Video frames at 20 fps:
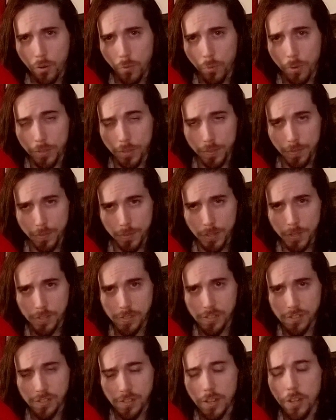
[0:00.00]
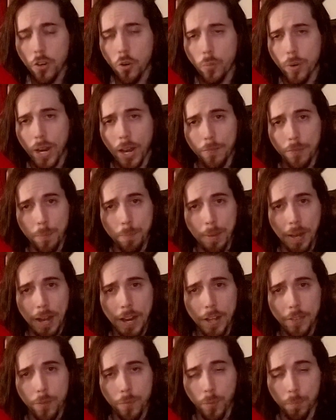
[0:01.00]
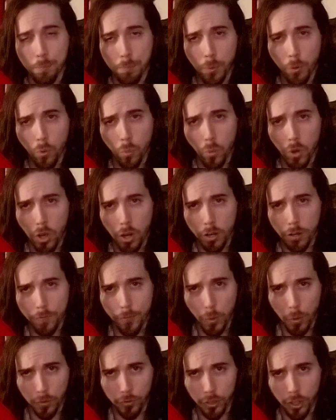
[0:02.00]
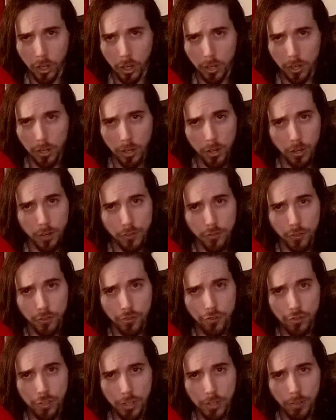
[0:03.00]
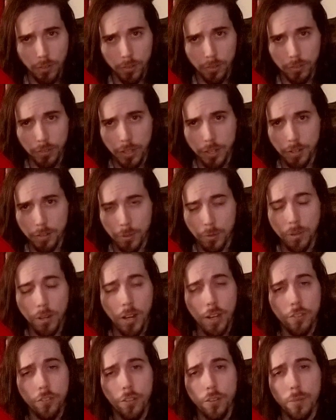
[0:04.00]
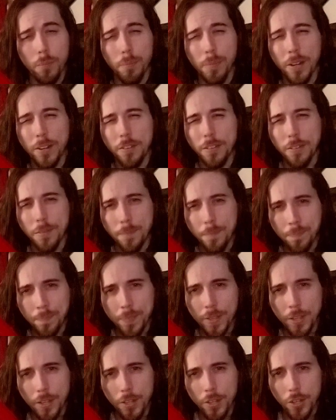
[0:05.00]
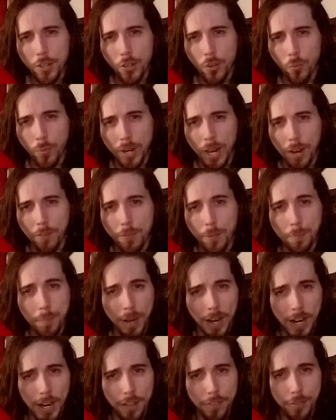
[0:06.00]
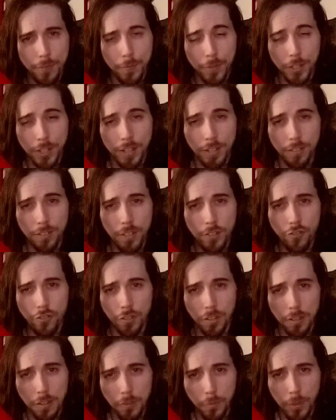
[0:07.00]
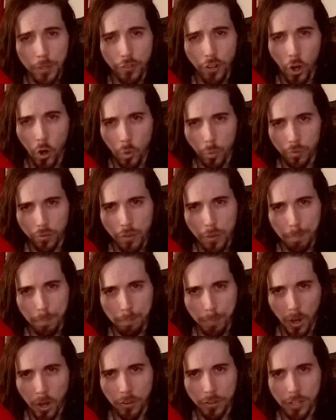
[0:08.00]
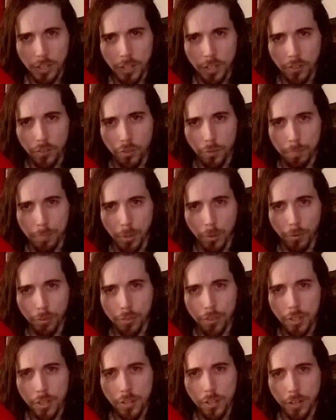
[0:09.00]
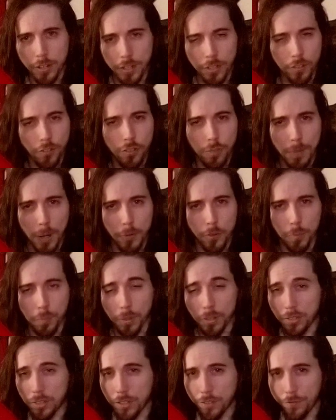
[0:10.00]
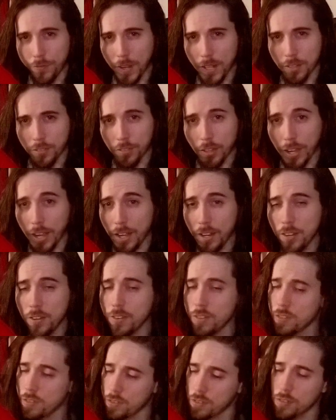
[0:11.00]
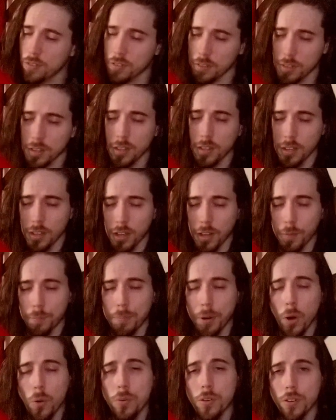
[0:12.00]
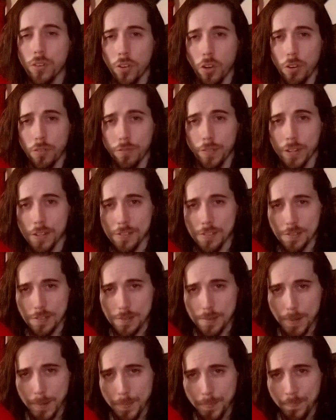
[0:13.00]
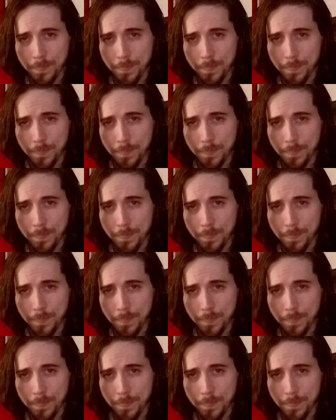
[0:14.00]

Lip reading: Within this, we have the Path of the Bulwark, focusing on larger shields and utilizing them better. We have the Path of the Conditioned, which hones the body into both an insurmountable defense and a potent offense.